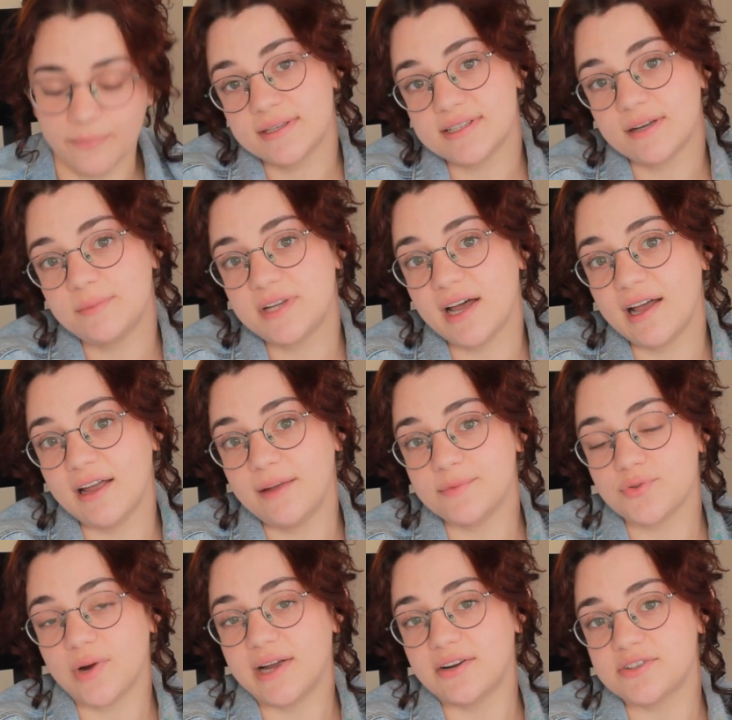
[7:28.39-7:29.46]
Sometimes
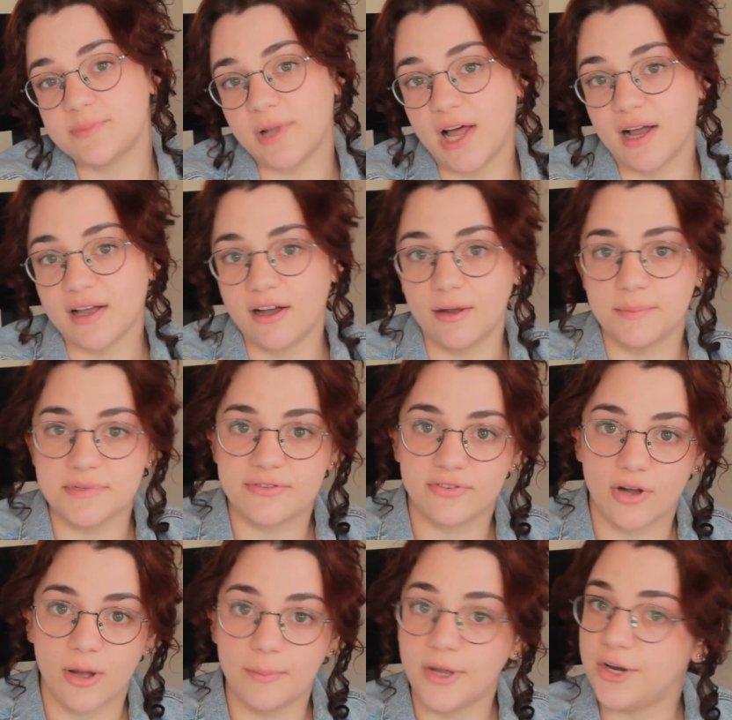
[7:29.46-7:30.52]
writer's block comes
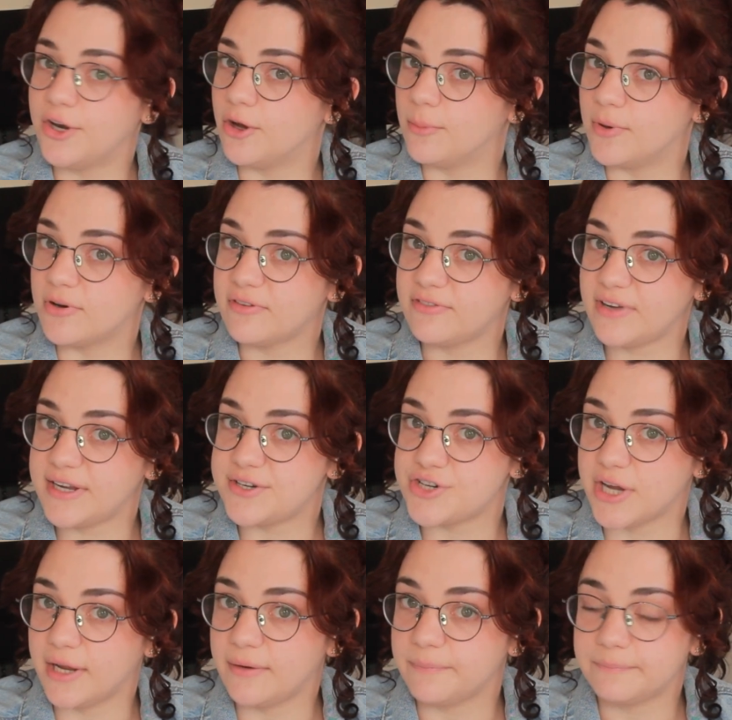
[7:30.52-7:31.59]
from no
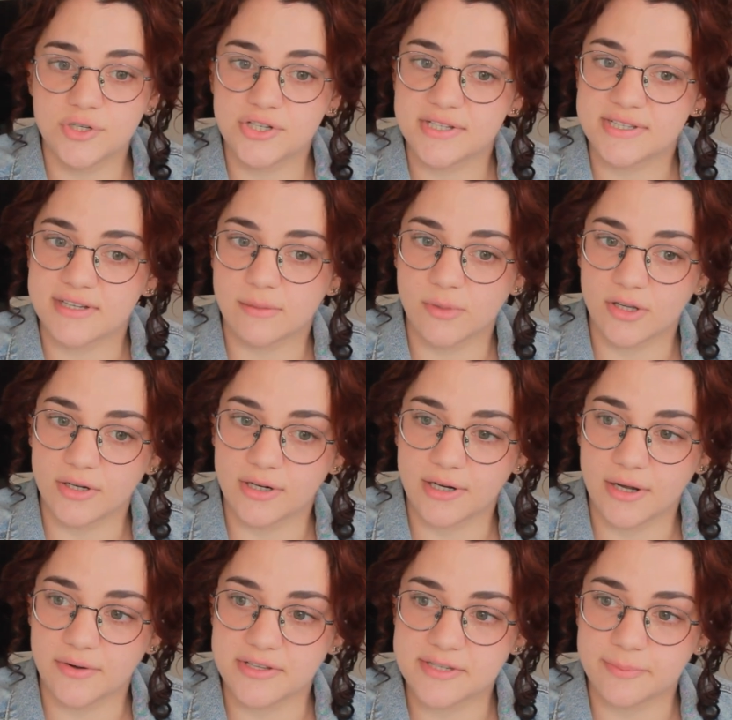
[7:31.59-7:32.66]
motivation, which is similar to
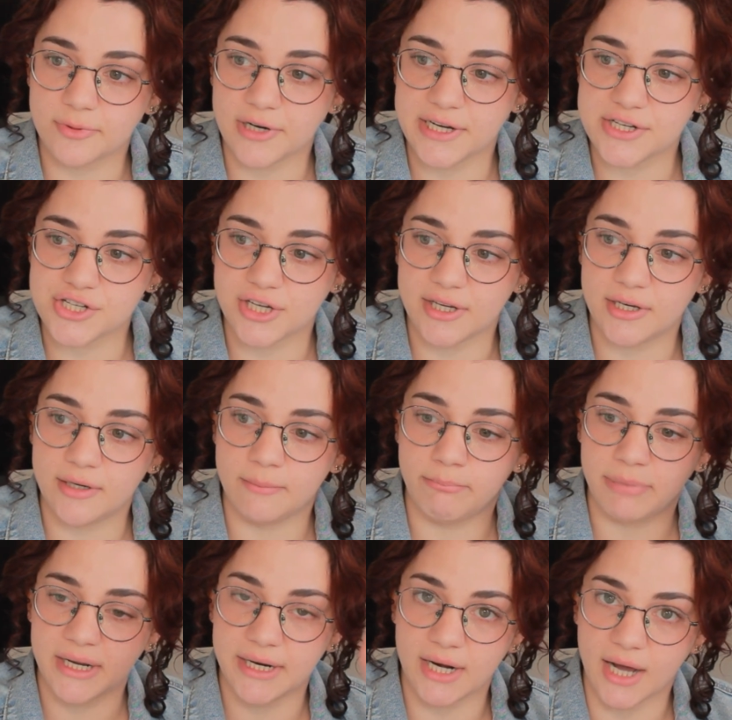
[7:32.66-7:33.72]
no inspiration,
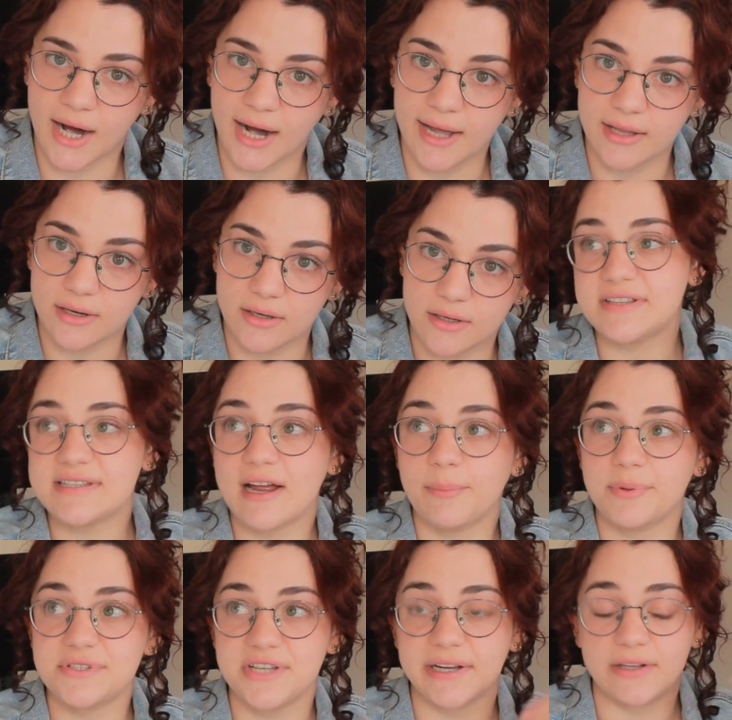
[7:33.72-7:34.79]
but not. If it's not
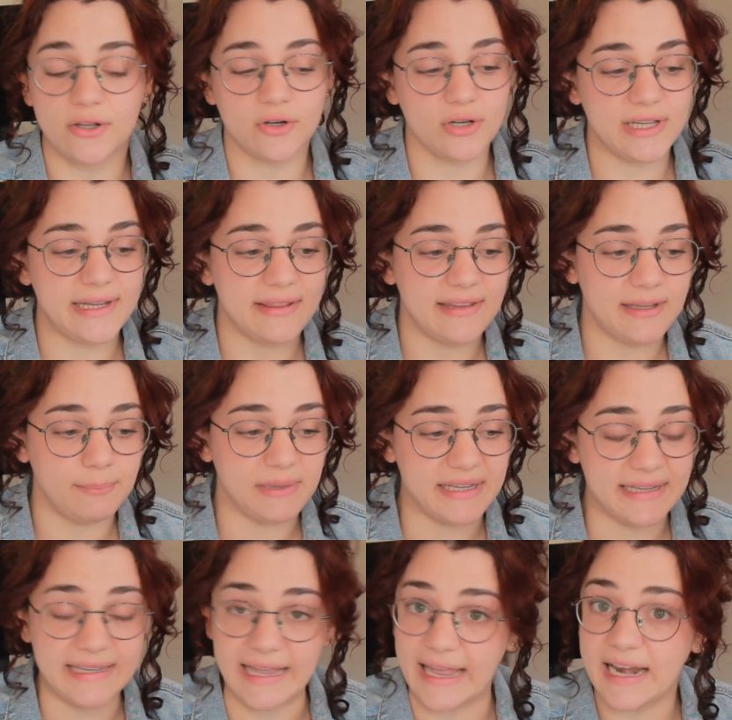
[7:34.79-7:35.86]
particularly the
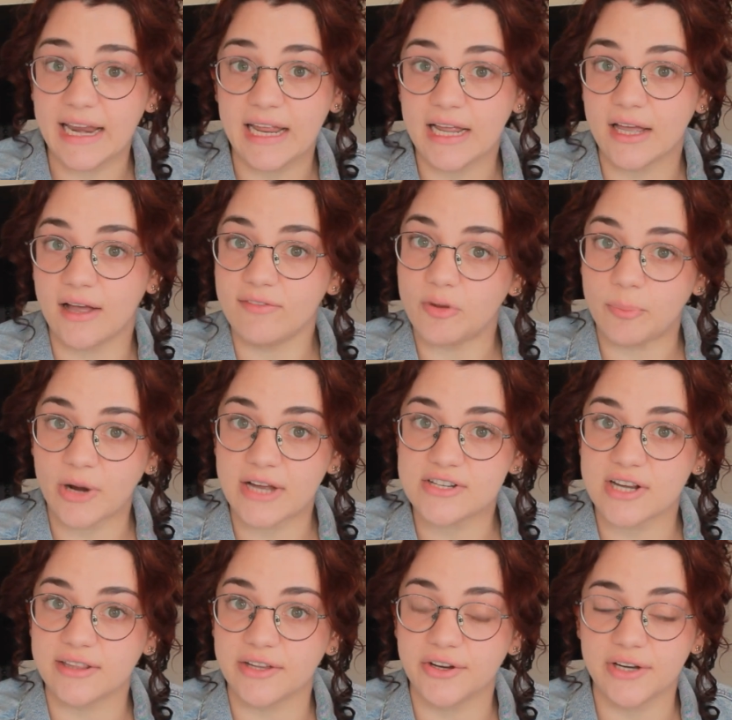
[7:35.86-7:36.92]
beginning of a
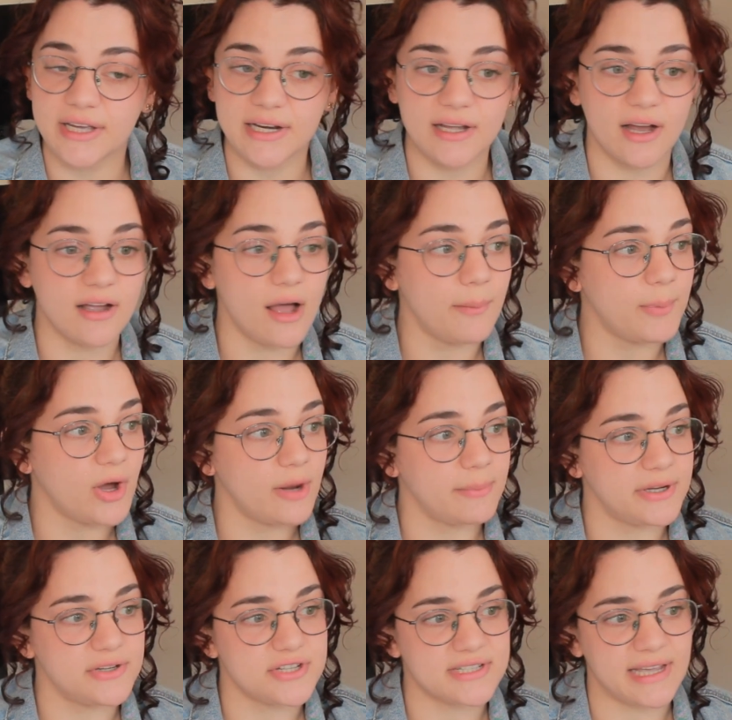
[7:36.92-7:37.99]
project that you're getting hung up on, but
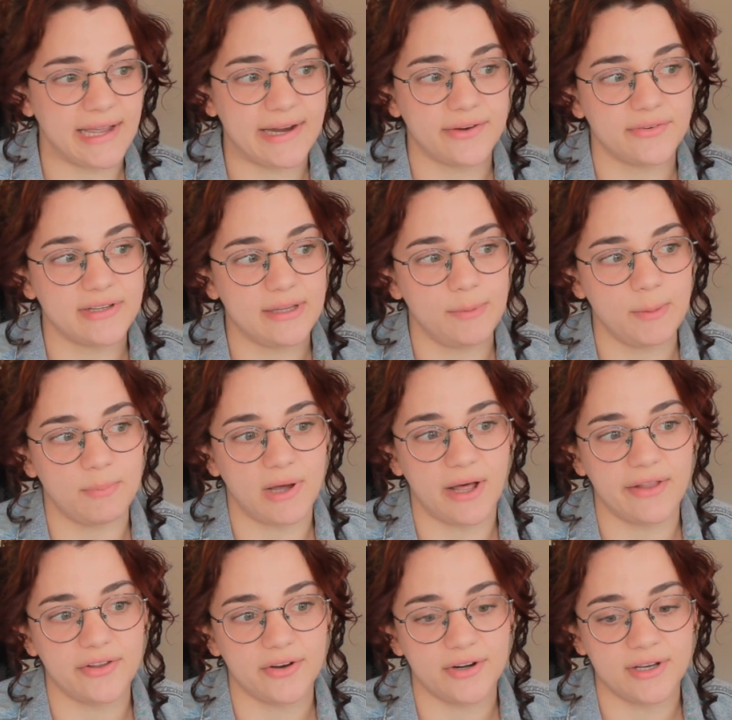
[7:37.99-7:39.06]
you just can't really be
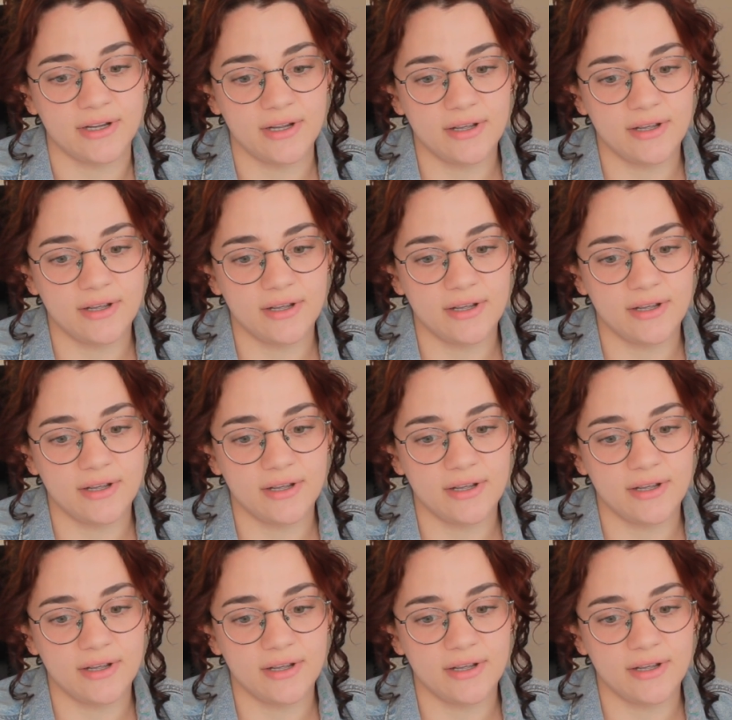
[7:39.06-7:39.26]
bothered